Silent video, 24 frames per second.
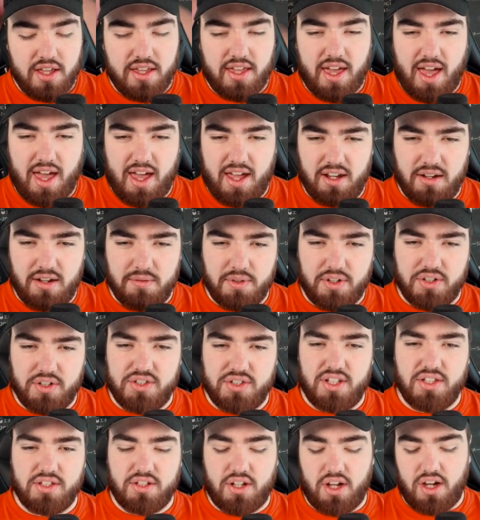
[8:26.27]
getting because
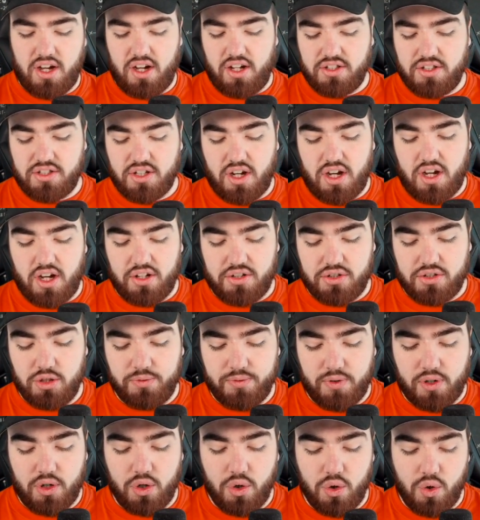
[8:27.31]
these cards are
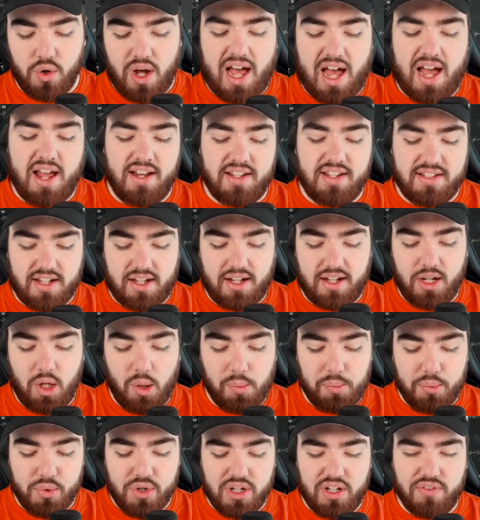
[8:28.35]
super cool. And it's like a
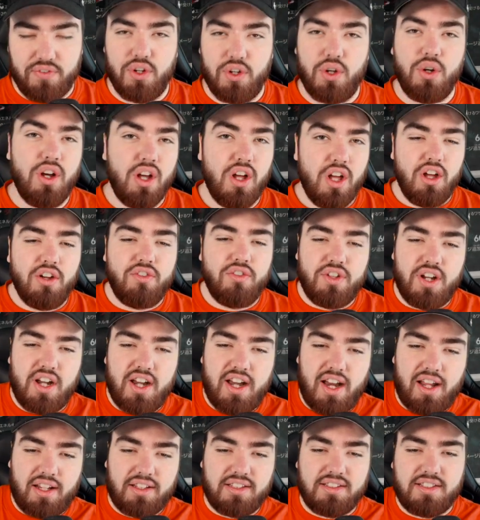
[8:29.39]
little preview for the
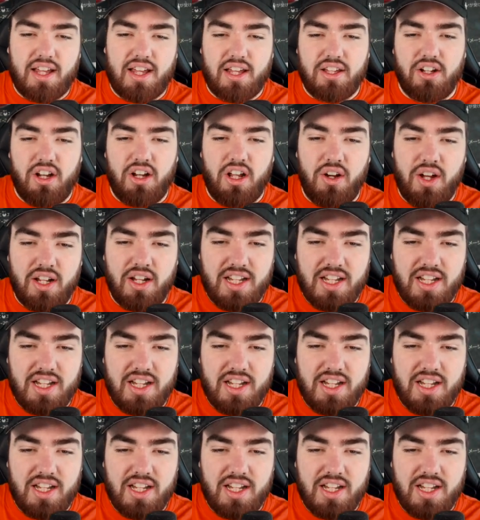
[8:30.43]
next set, you know.